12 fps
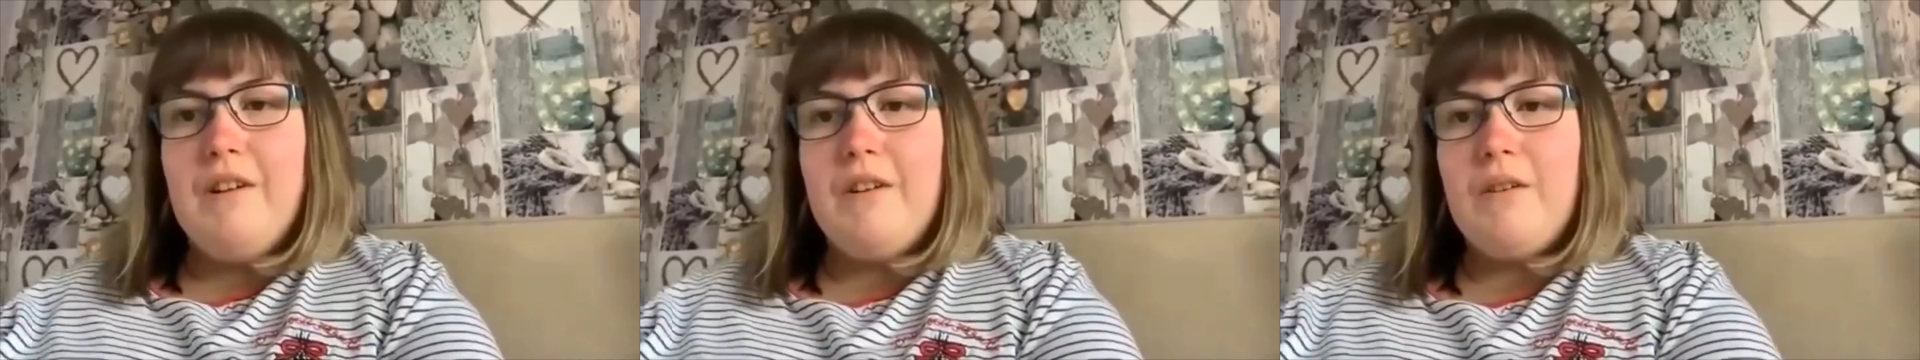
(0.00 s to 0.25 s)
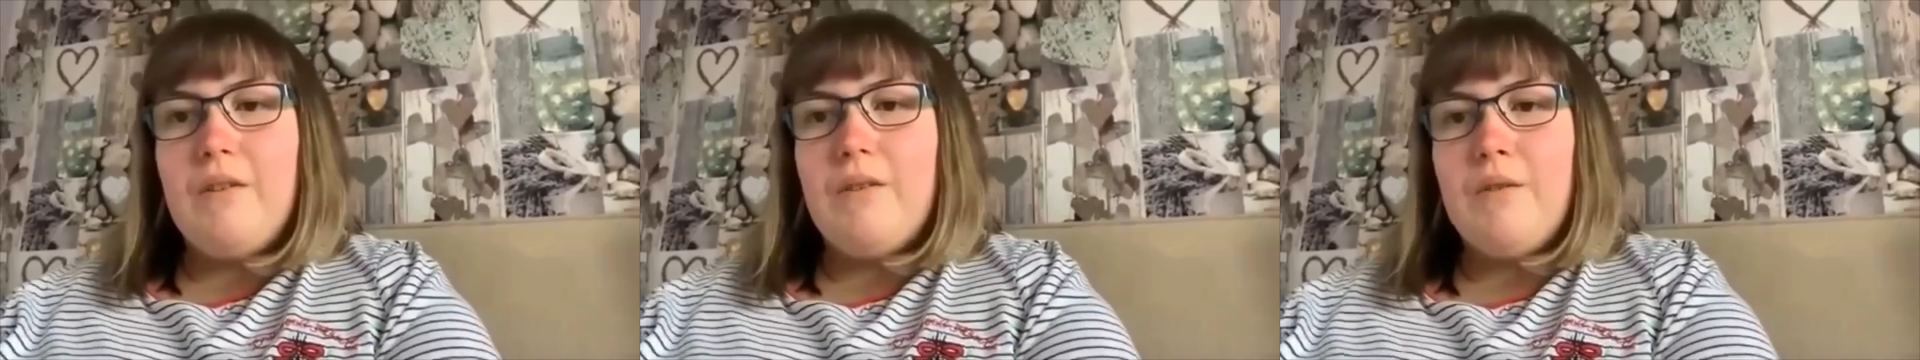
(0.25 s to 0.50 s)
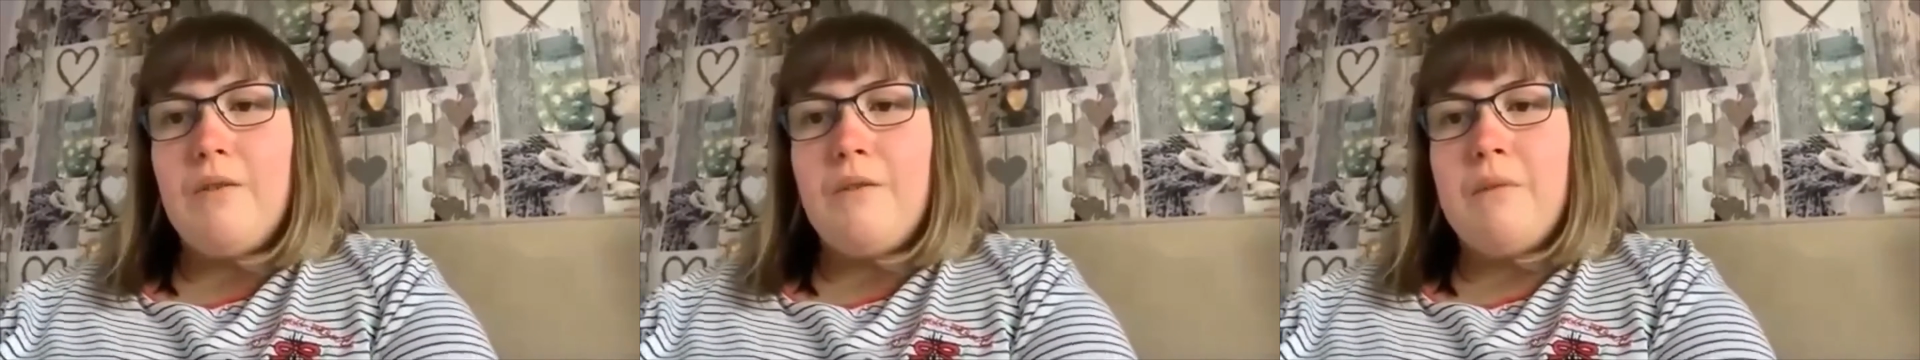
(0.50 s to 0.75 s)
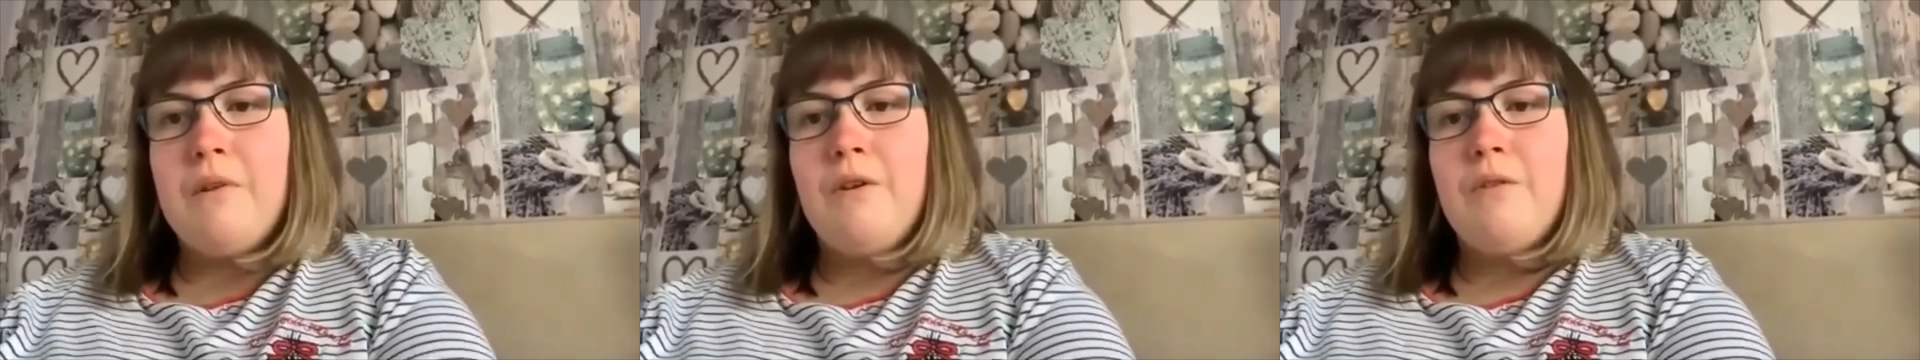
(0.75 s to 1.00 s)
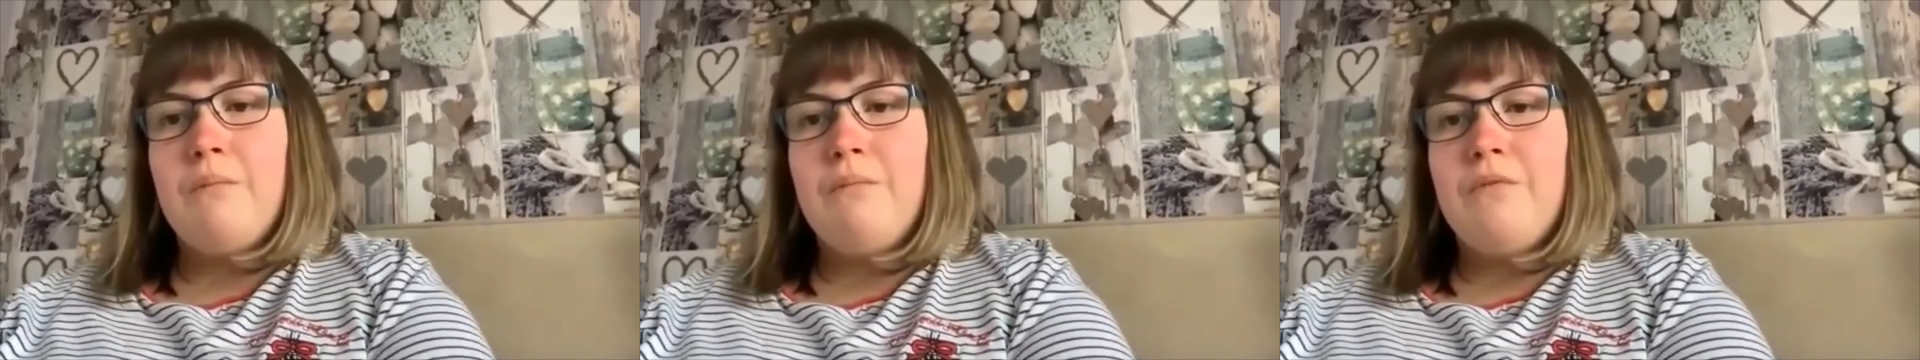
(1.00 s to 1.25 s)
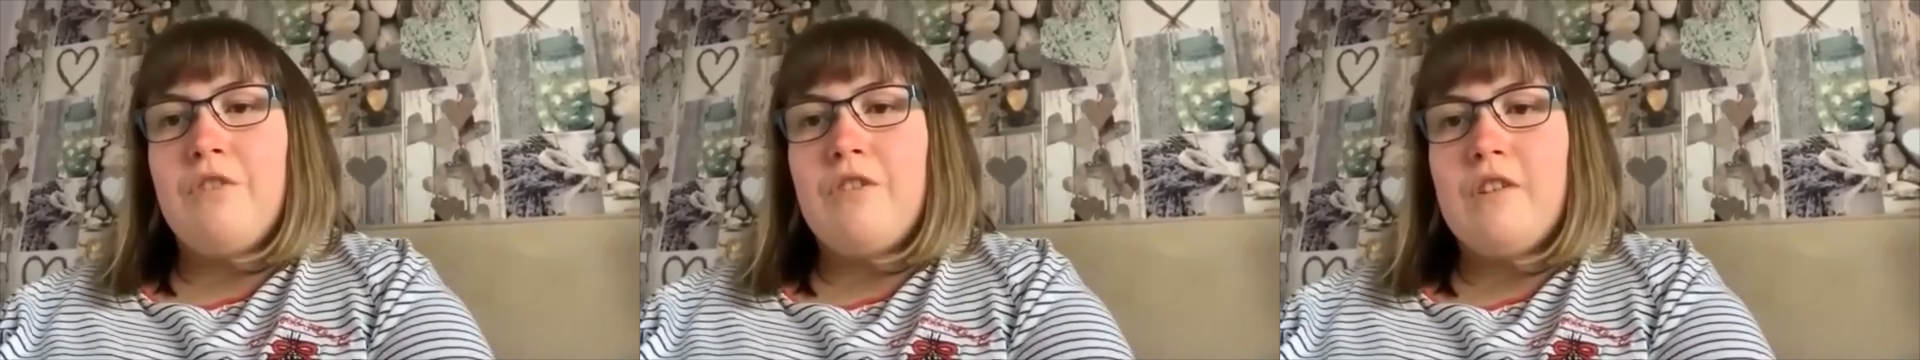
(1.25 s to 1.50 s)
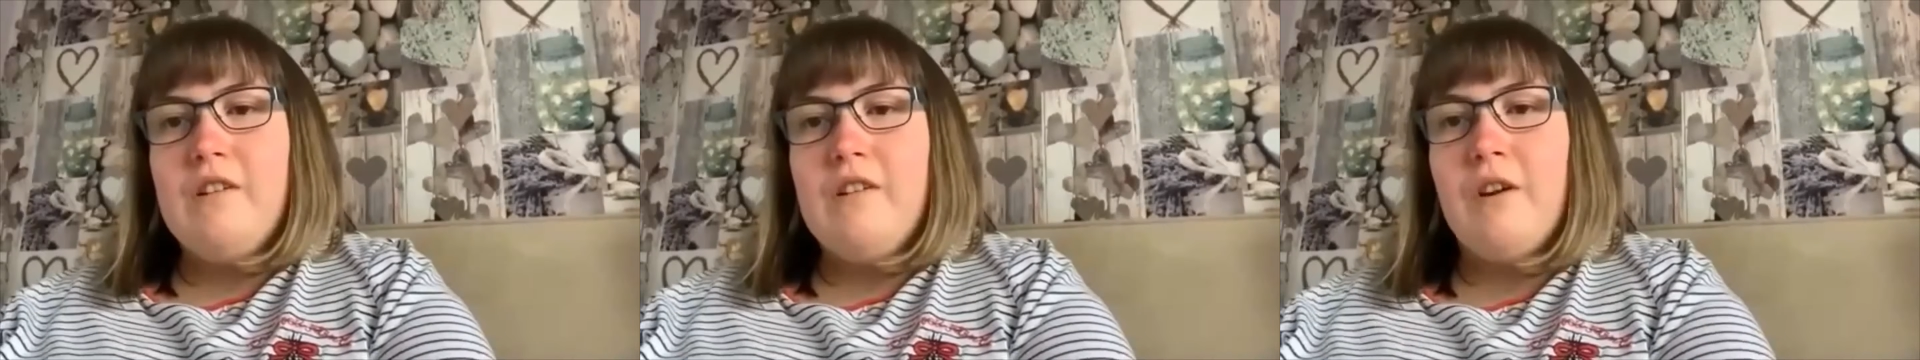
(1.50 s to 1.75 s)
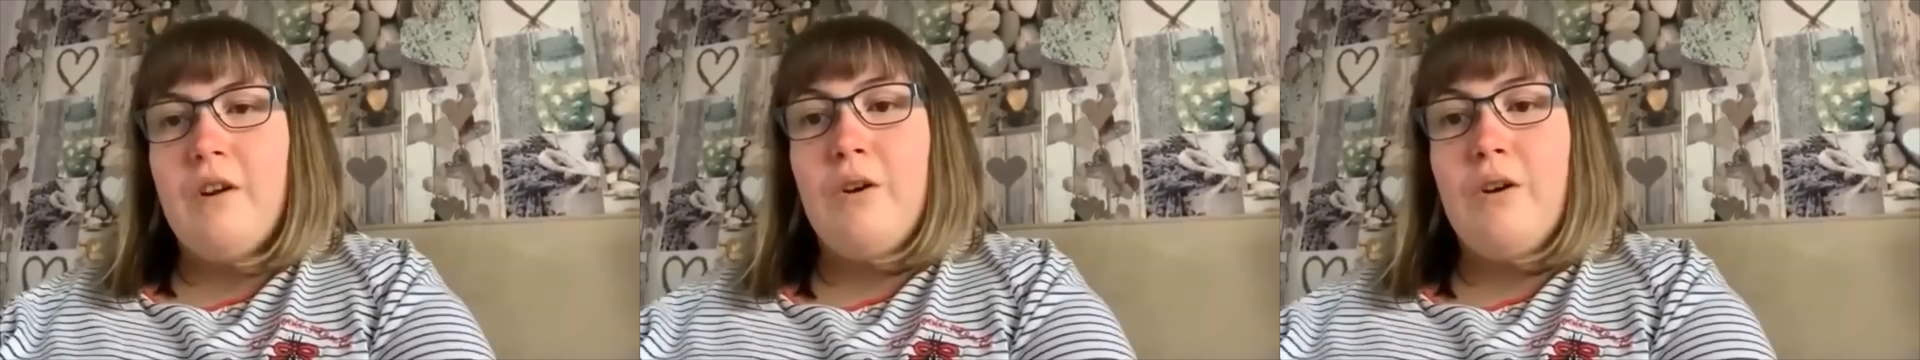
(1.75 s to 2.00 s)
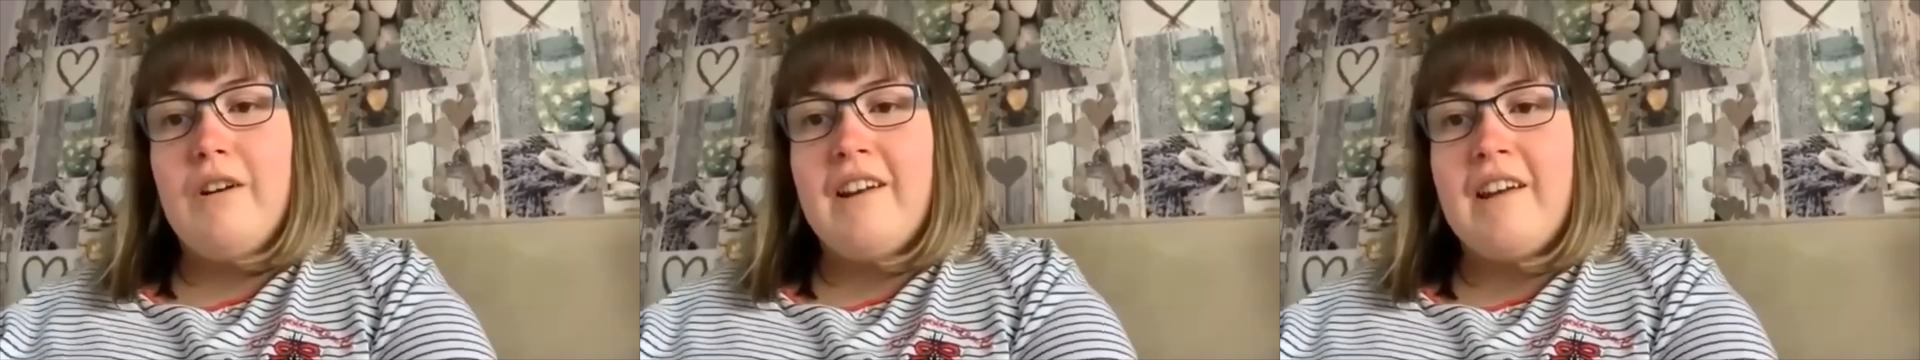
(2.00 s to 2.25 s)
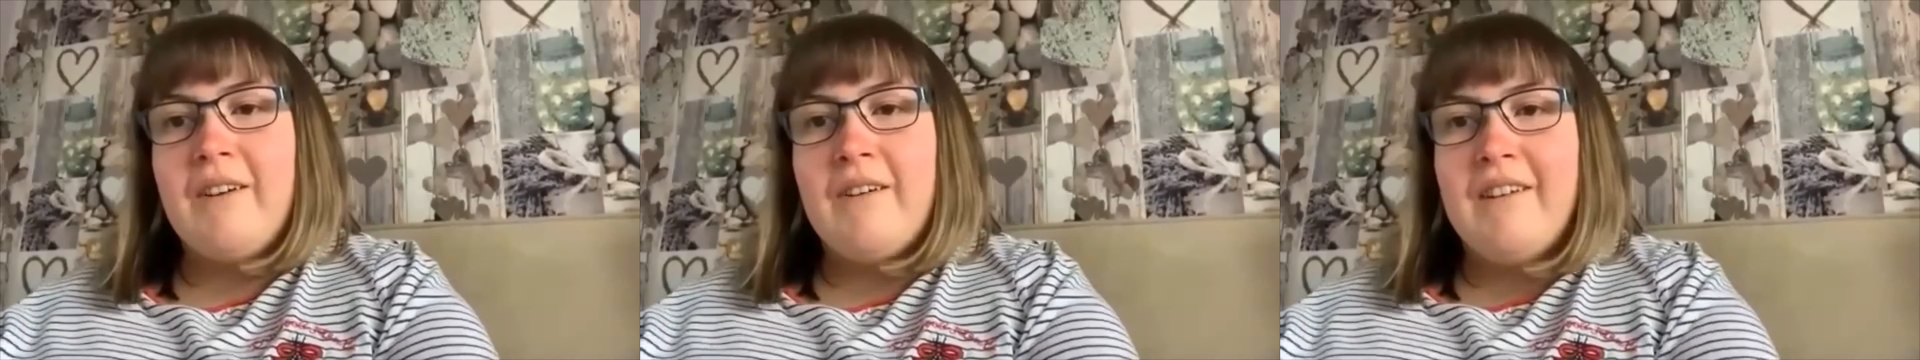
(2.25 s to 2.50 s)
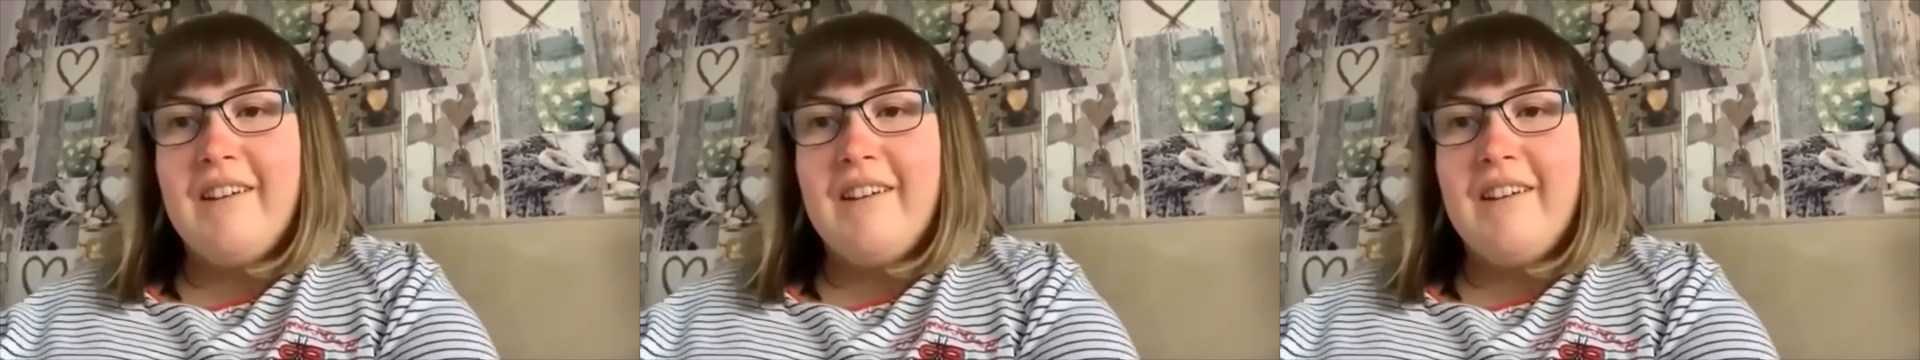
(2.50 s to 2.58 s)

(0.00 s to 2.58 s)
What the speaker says: called Building Bridges and Lockdown.